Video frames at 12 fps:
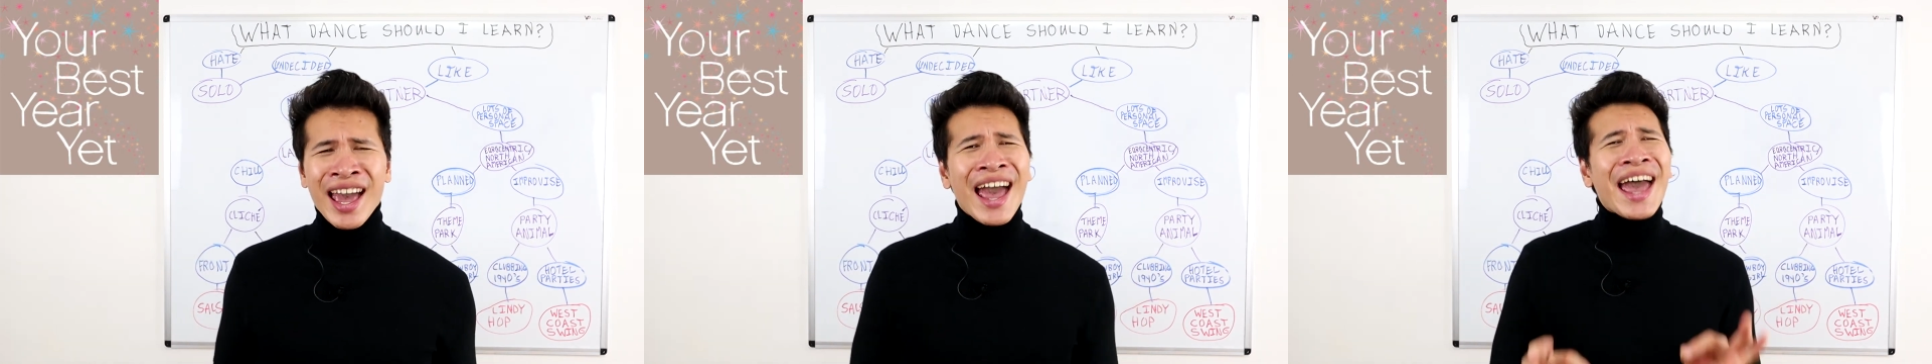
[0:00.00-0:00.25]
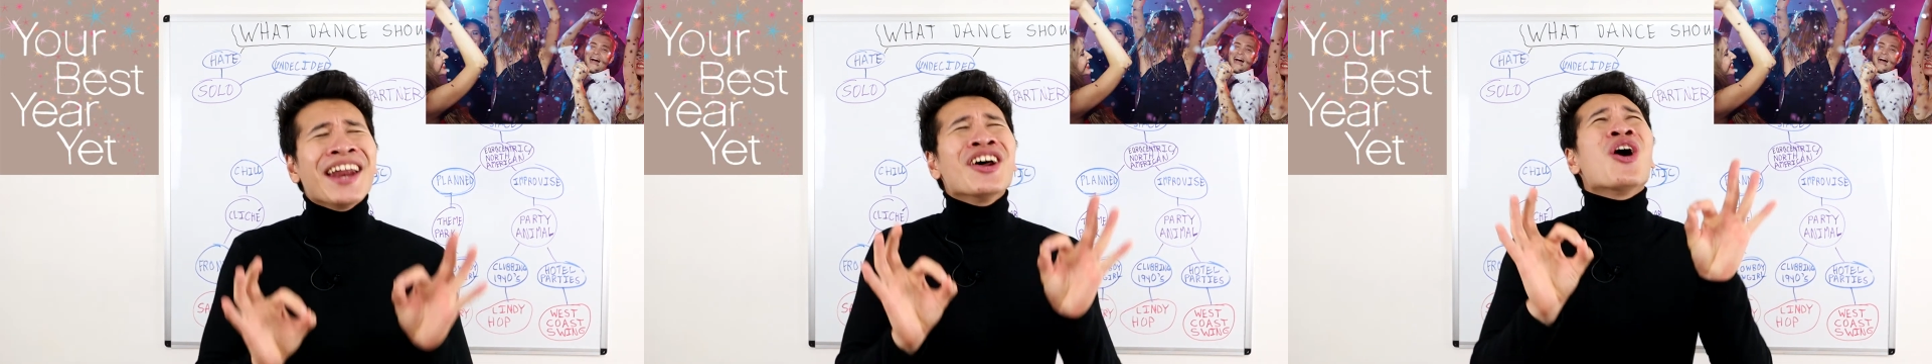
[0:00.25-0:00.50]

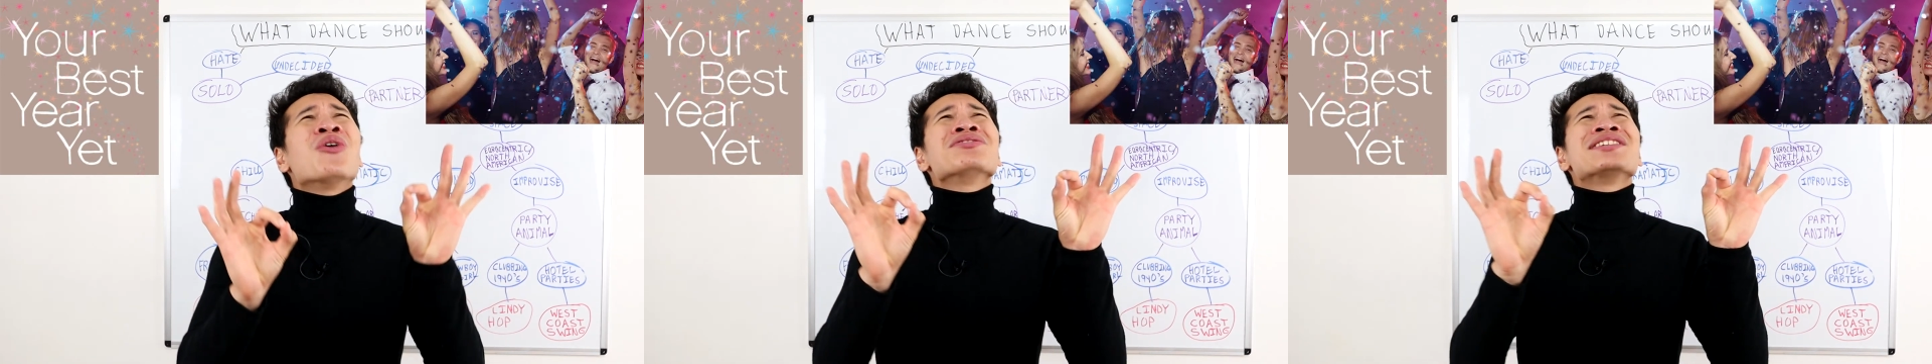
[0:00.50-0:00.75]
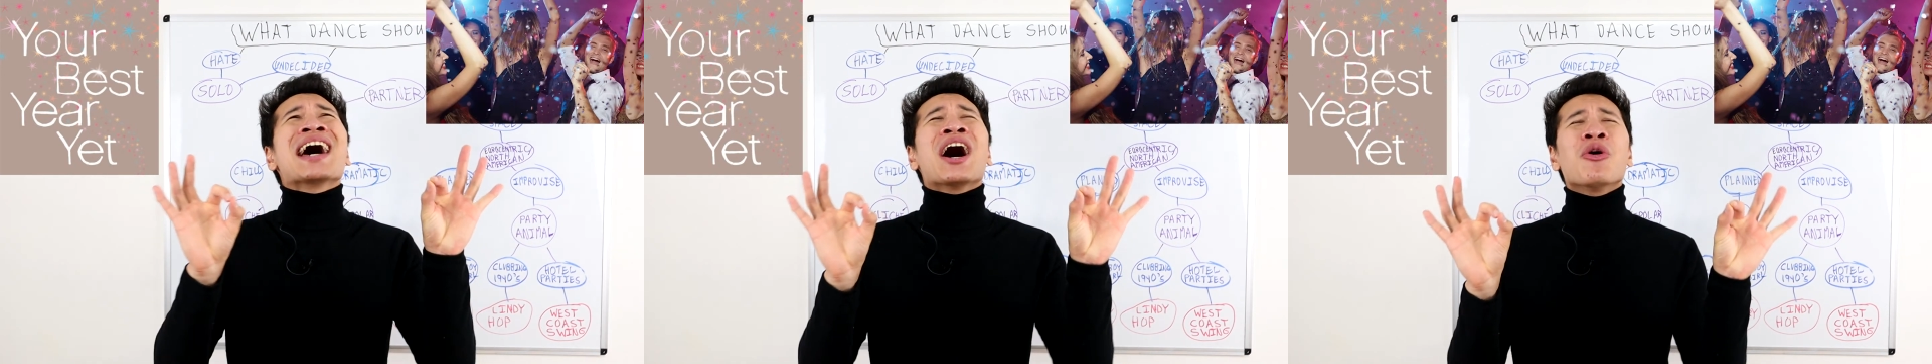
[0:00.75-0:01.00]
and
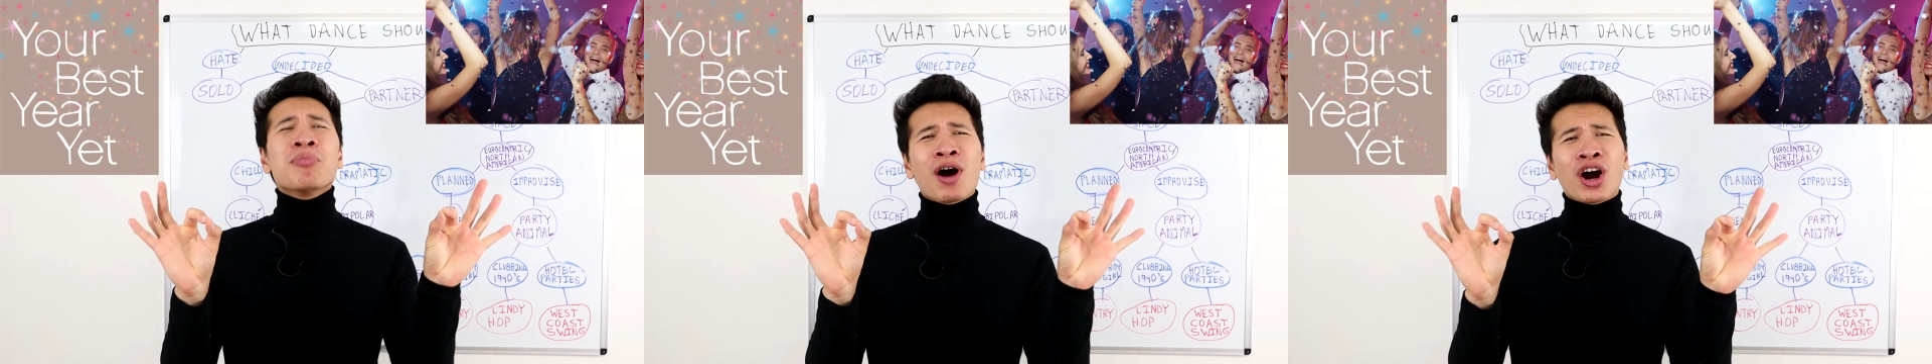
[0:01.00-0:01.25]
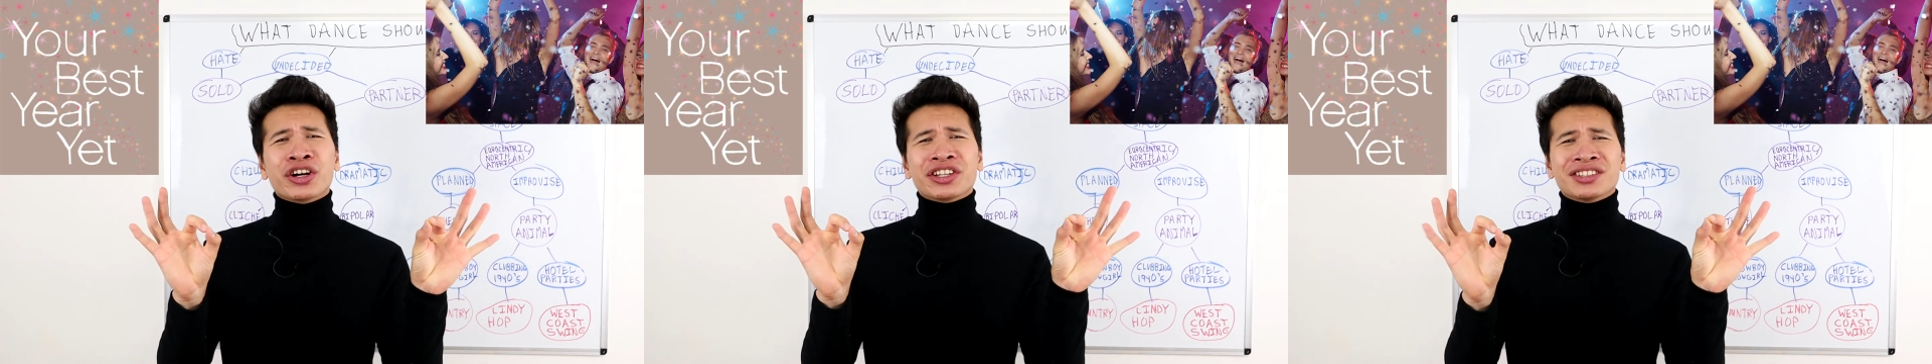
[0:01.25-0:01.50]
hotel
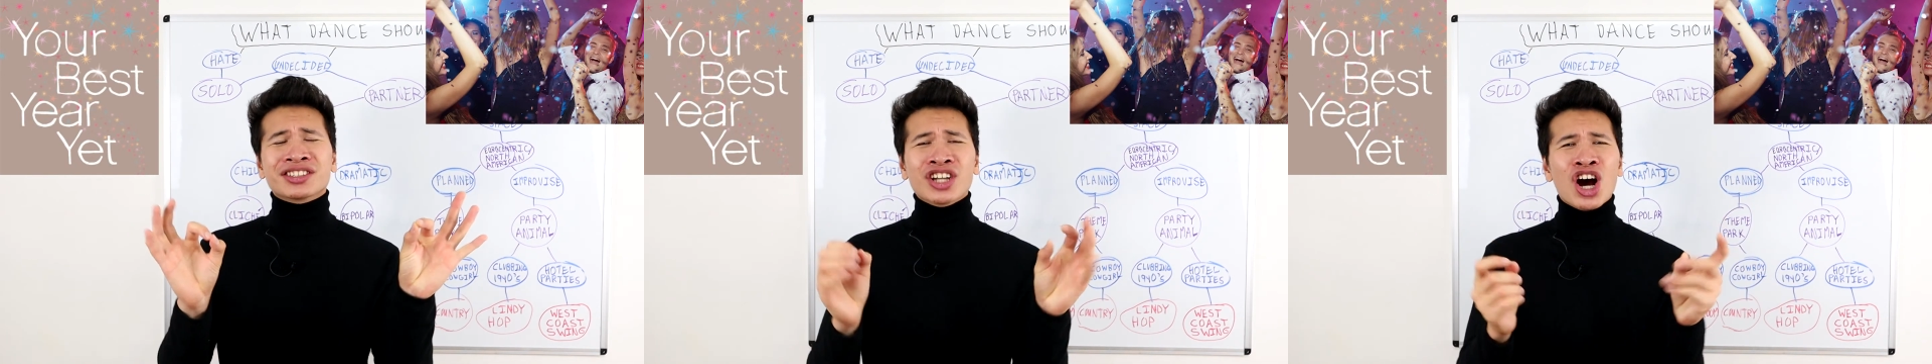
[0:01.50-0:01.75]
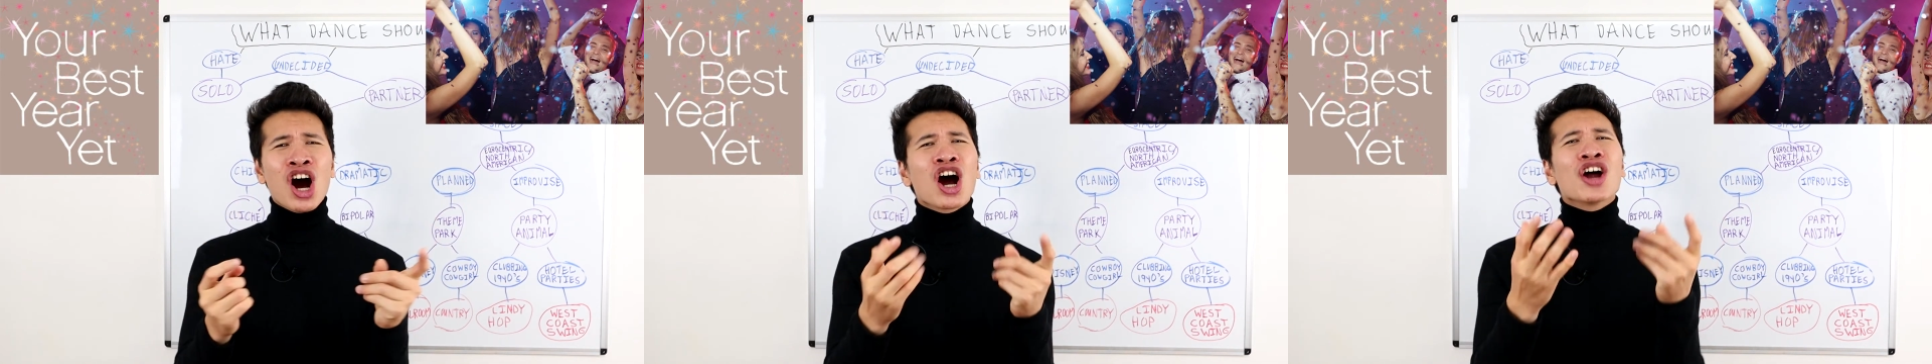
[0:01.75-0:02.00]
parties
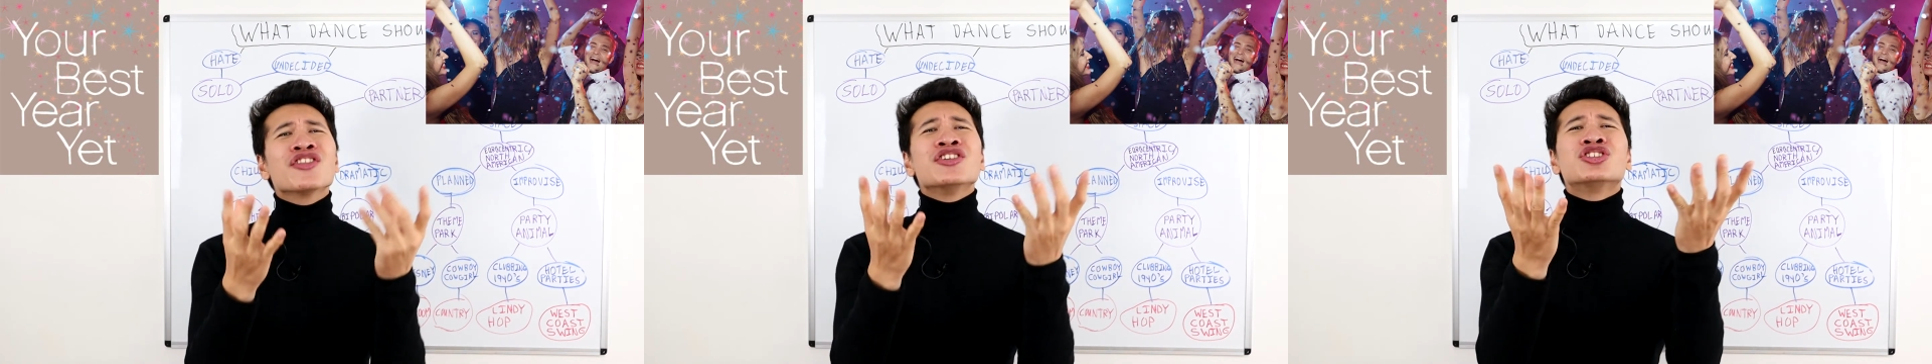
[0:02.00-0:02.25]
are the